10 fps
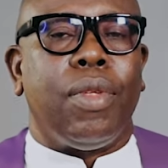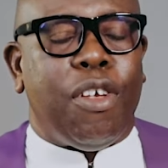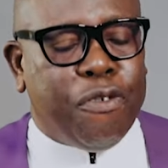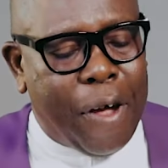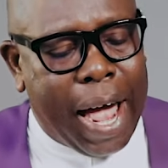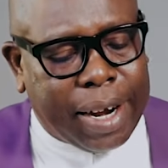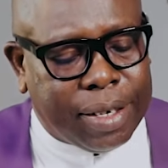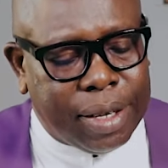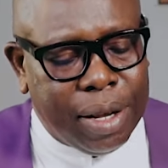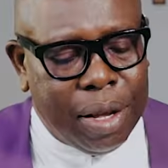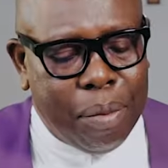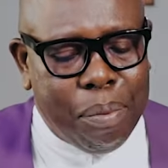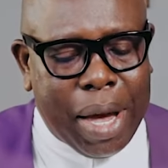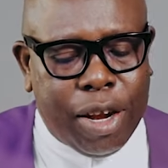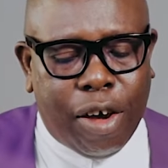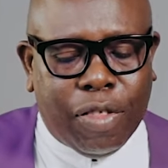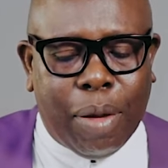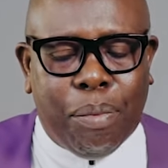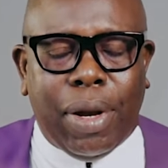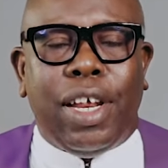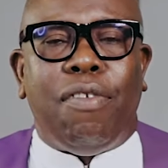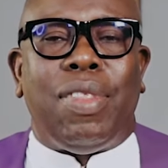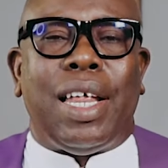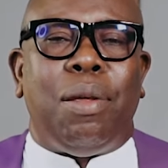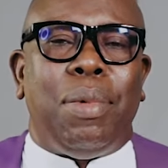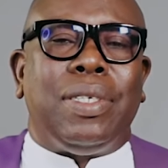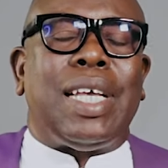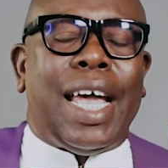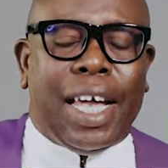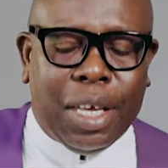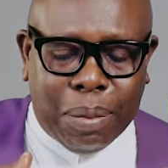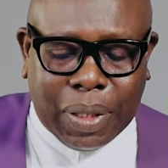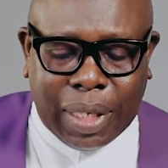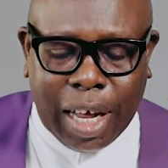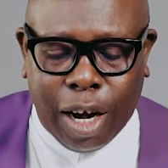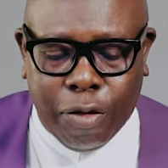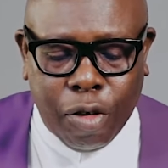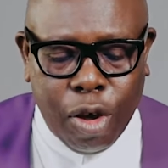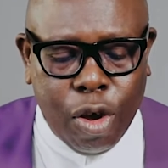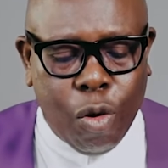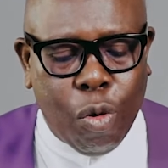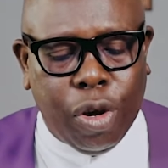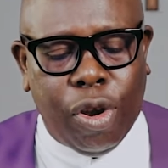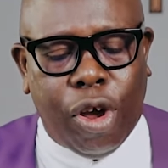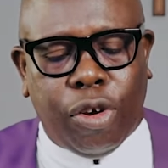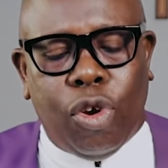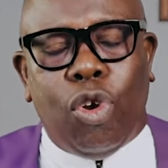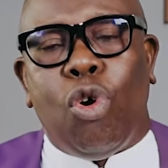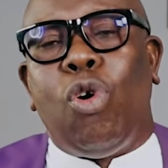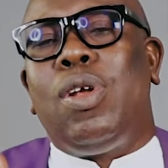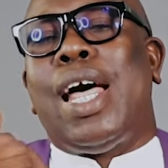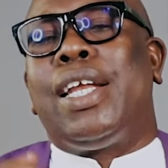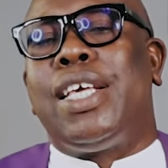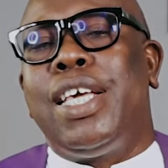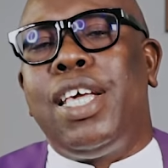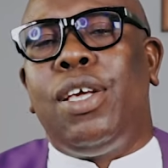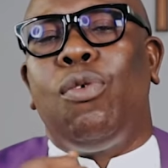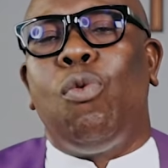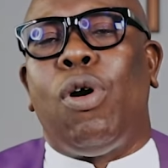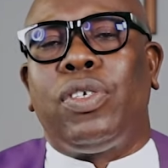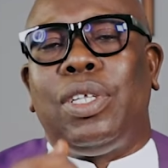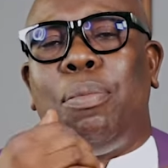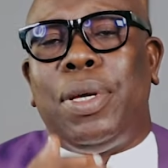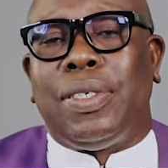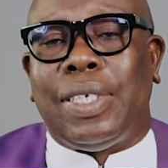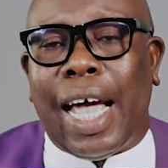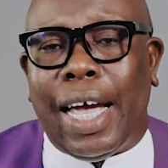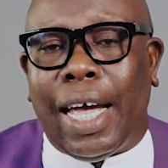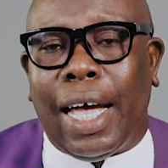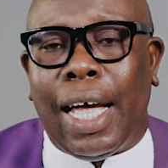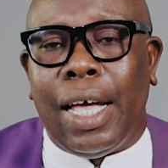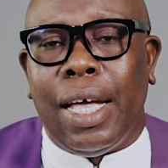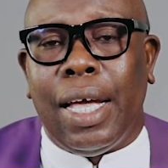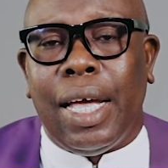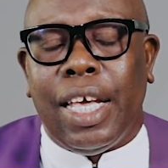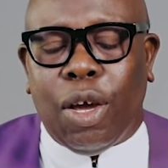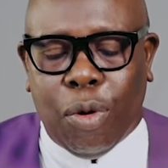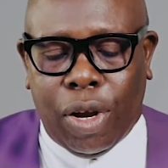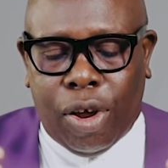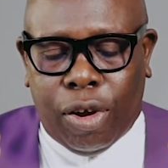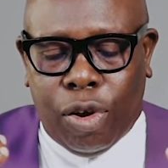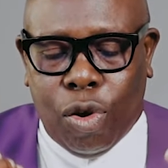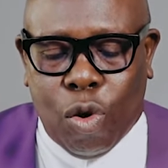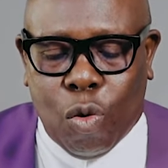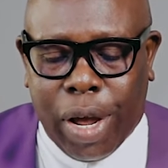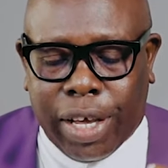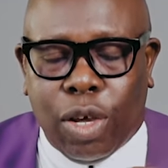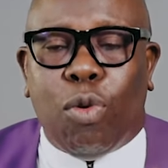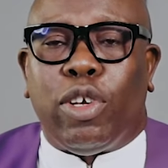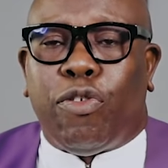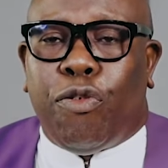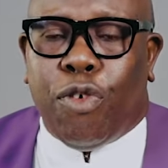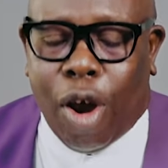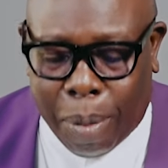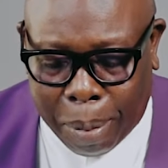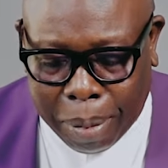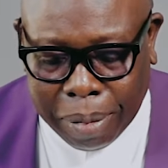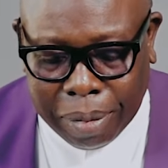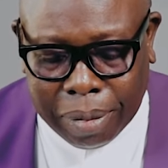In fact, many of them believed that the Messiah himself would not know that he was the Messiah. He would not know where he was from.